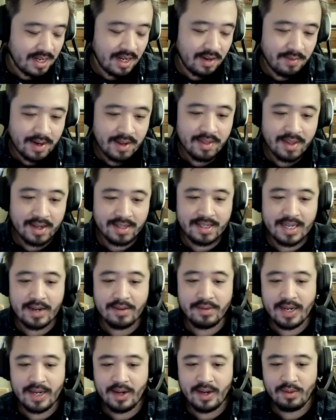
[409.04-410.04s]
around like
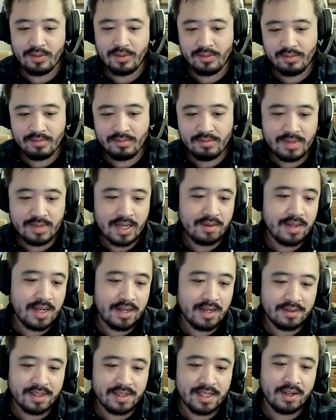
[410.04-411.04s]
downtown
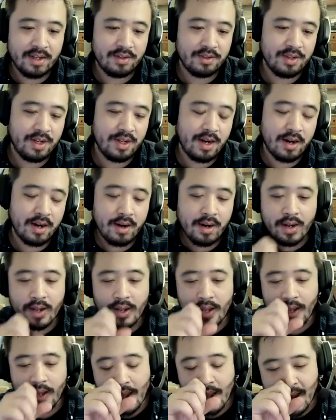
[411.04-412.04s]
San Jose area.